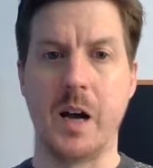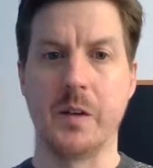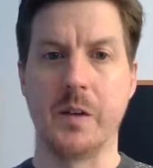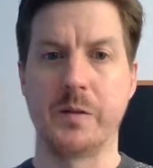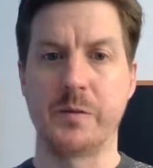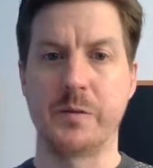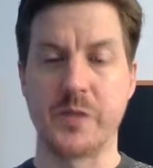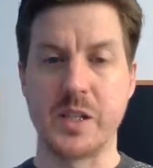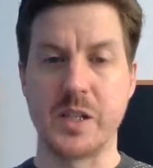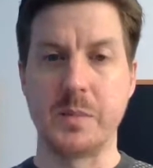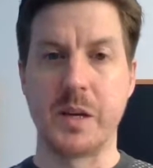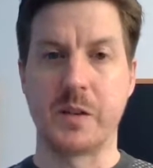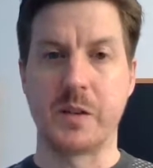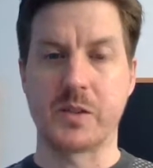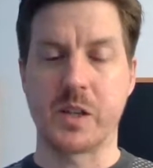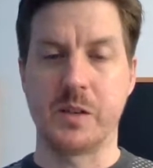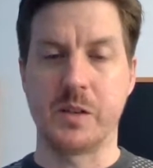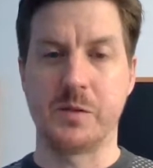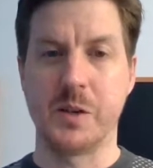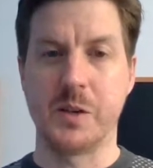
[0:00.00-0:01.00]
free bit of
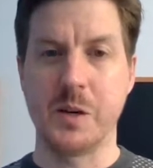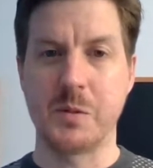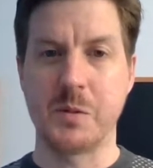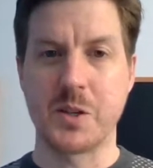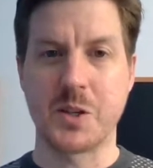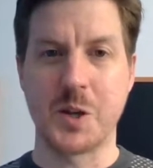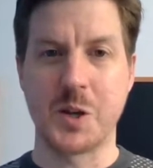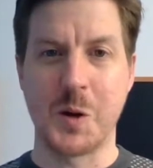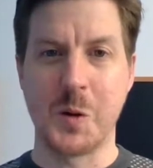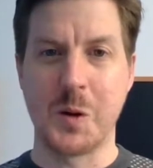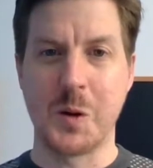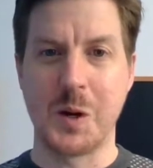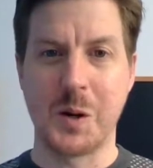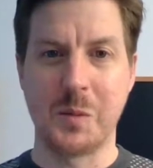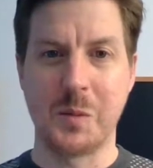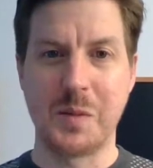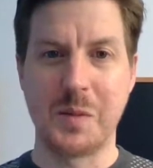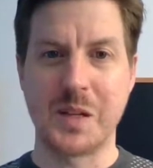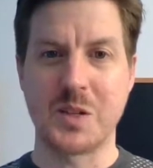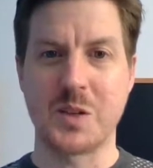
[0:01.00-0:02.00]
software, which
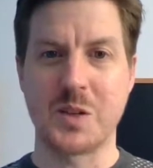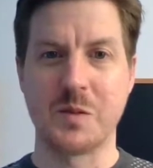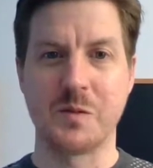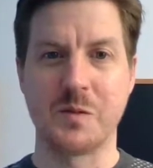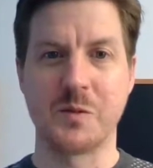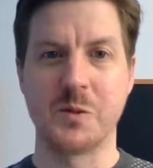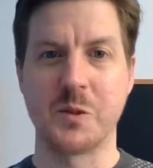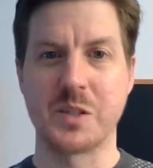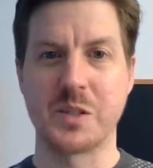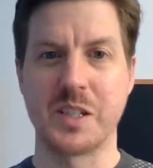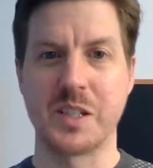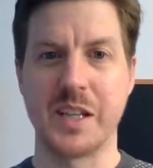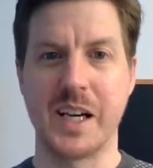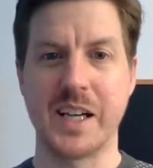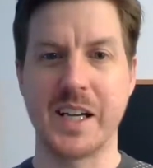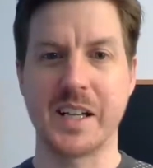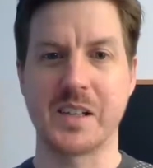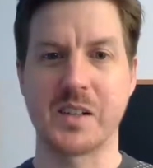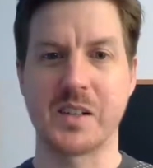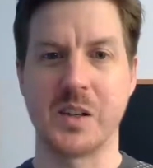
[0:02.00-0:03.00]
I'll mention for
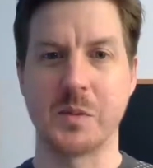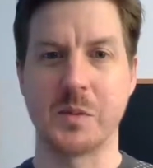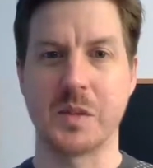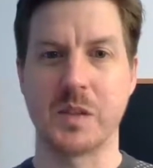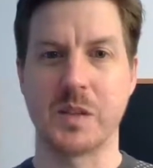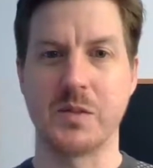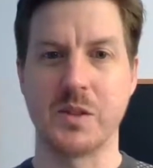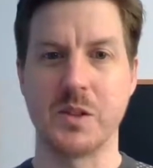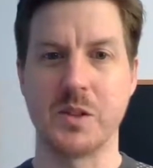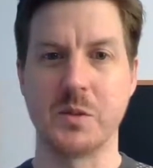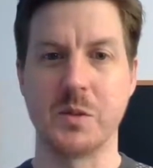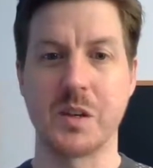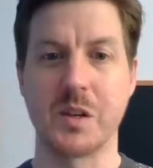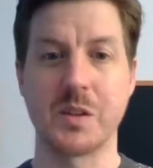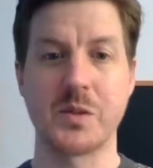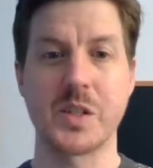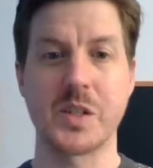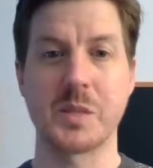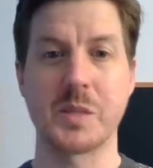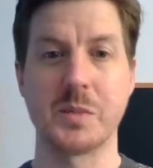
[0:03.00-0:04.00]
today as I'm giving you
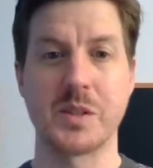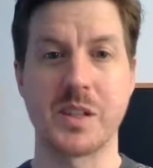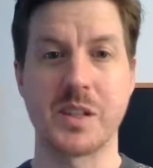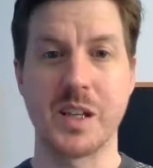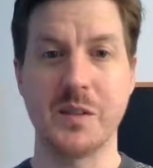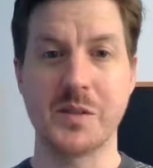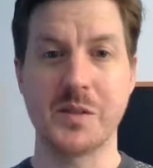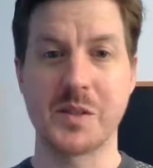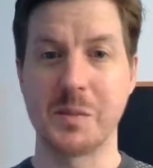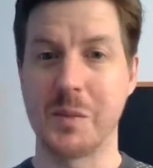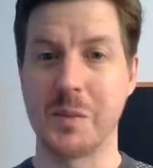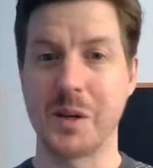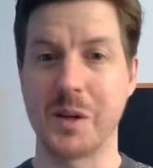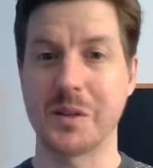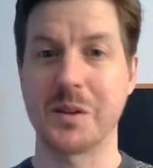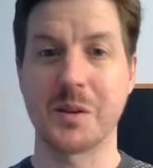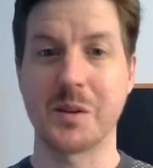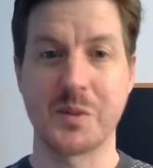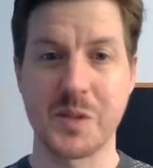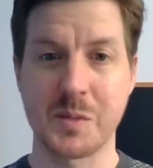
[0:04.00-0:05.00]
Christmas gifts in my
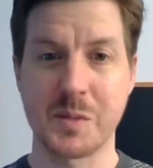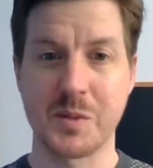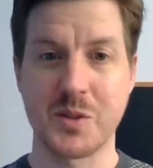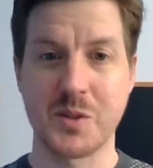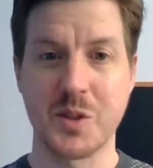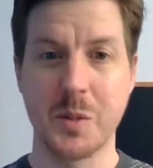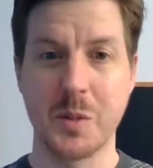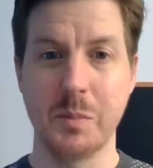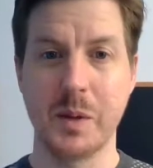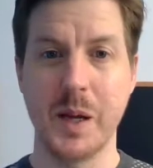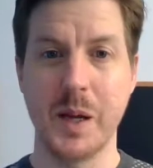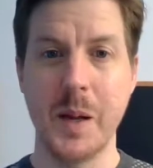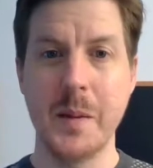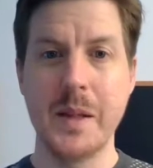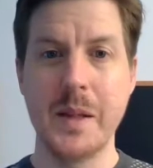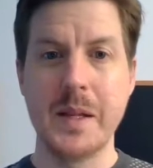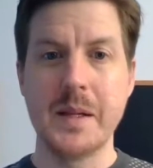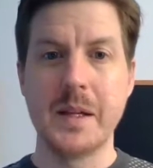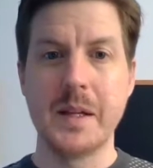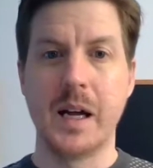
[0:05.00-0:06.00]
Christmas jumper,
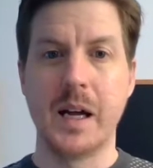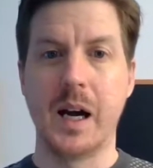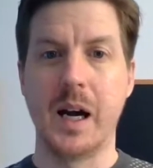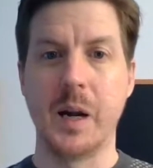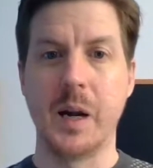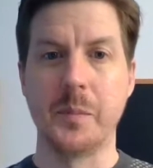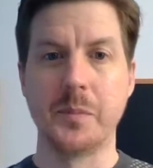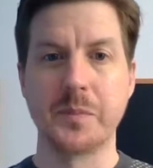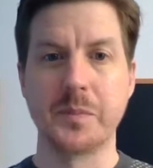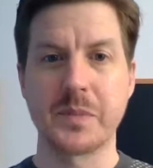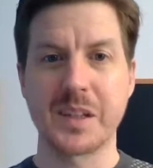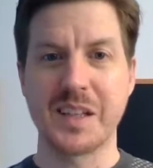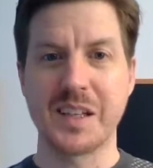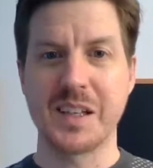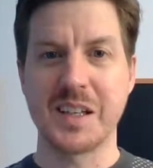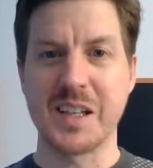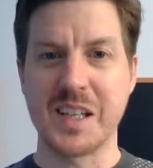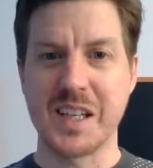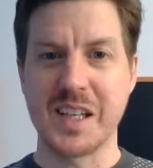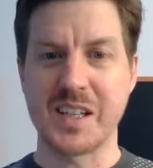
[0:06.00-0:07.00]

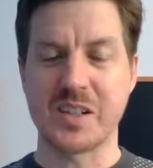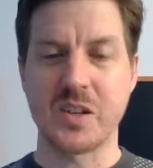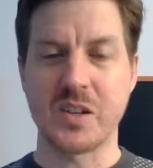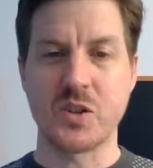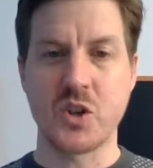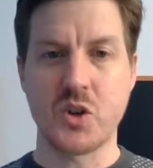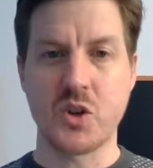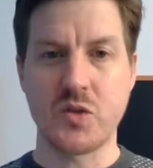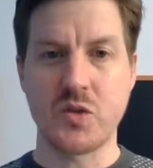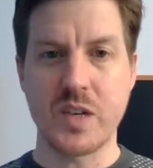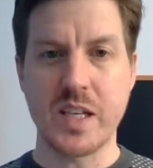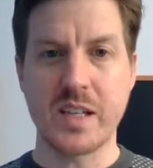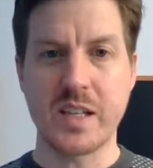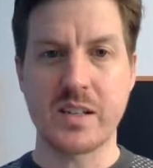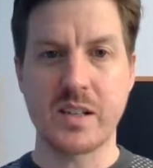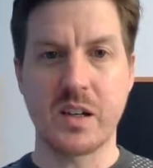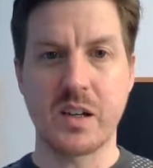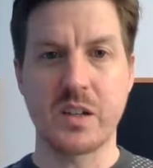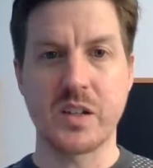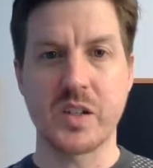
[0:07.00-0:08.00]
is
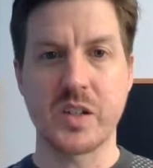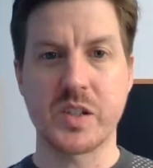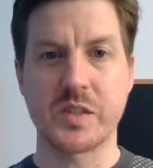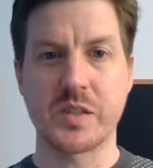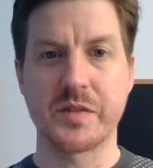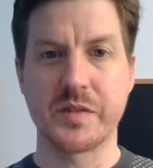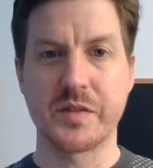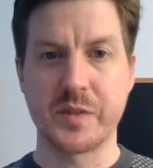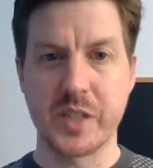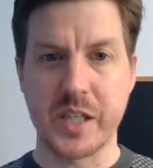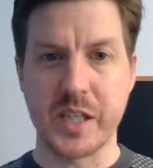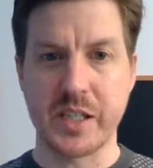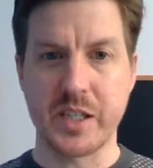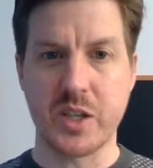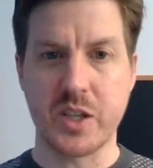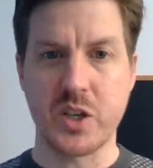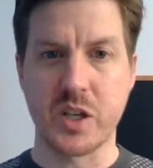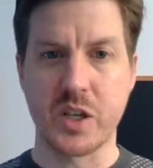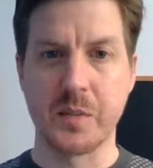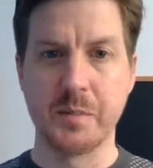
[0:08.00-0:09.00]
TreeSize free
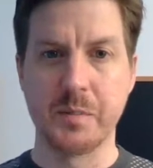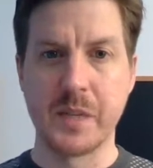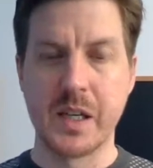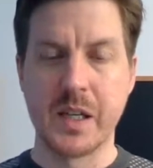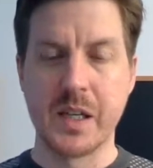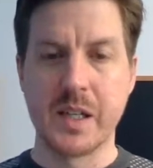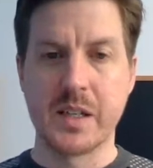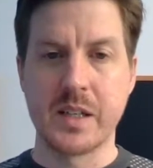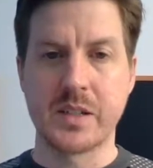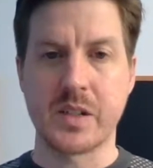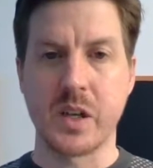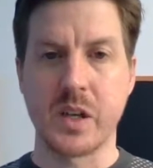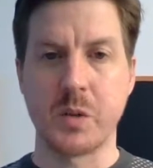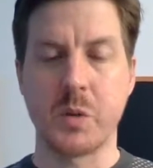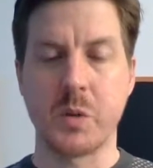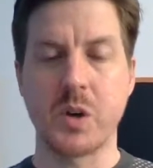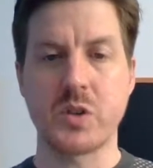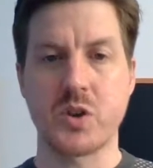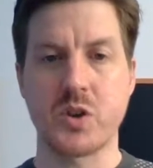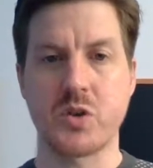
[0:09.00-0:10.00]
edition. So
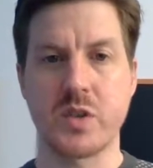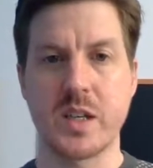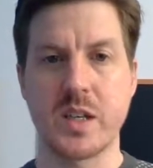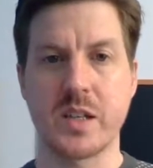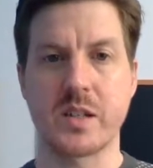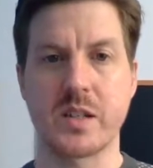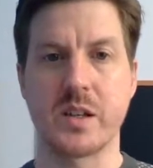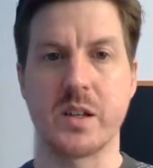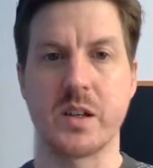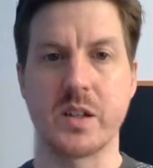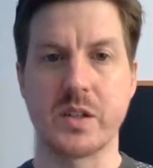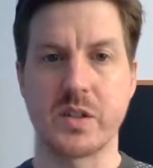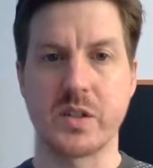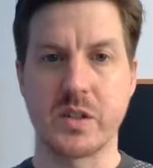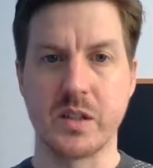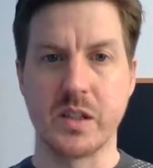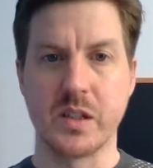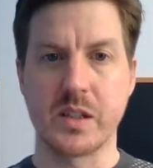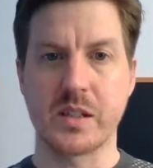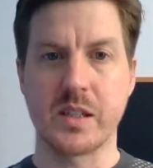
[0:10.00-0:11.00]
what TreeSize
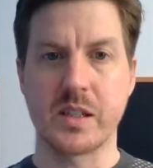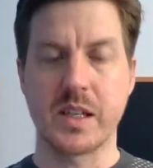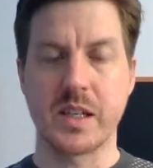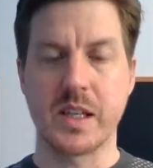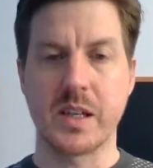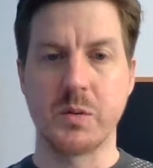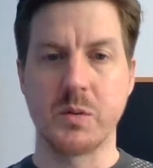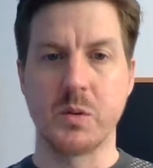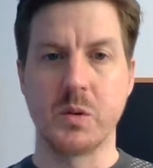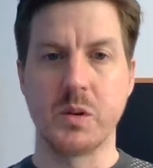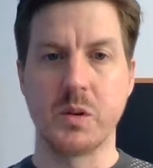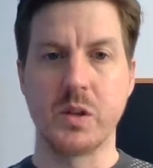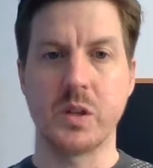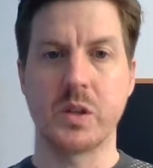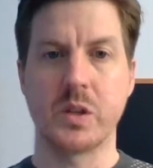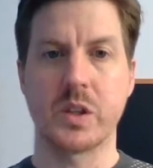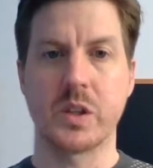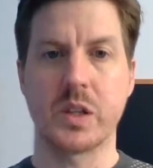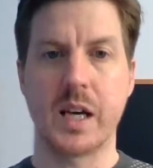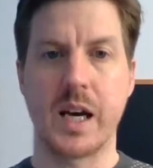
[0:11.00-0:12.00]
does, it will
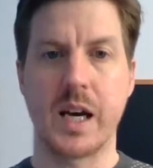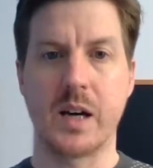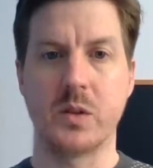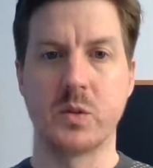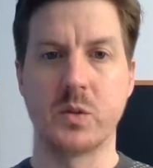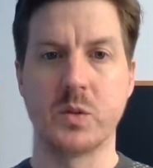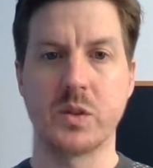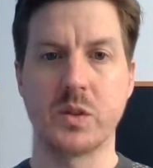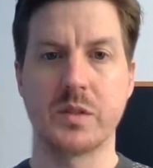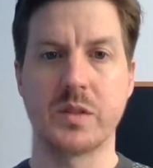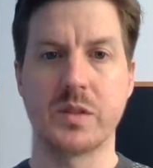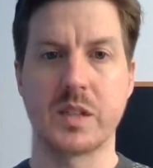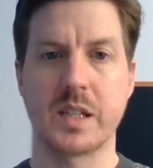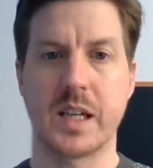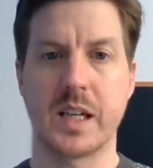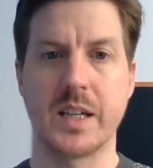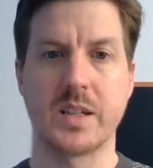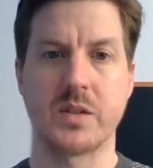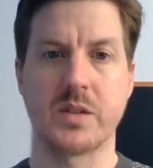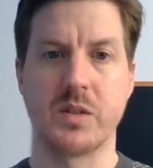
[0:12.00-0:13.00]
look at all of the
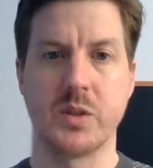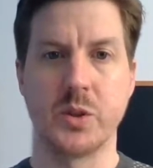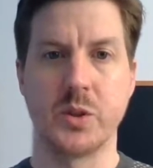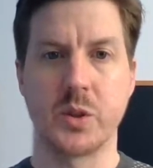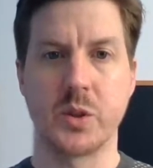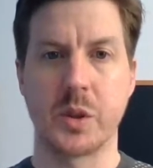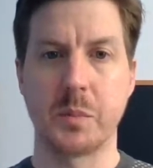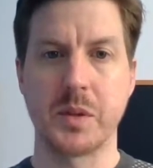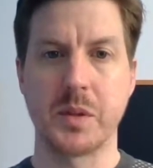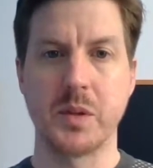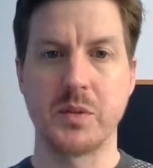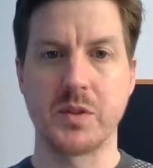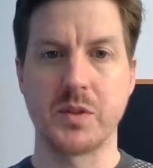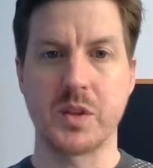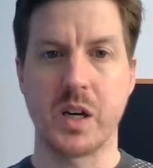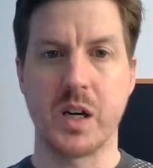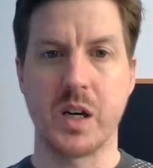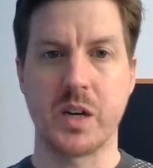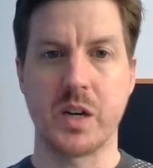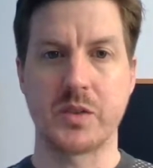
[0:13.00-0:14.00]
data on your
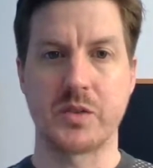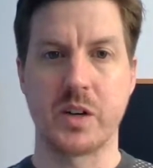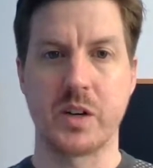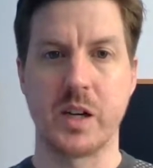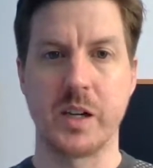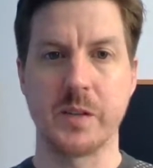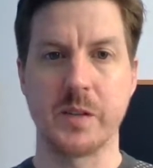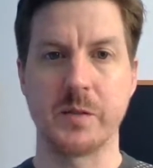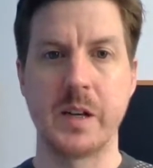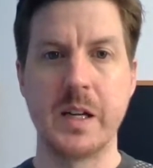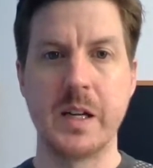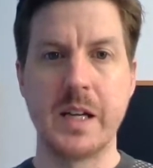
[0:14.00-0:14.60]
computer's hard drive,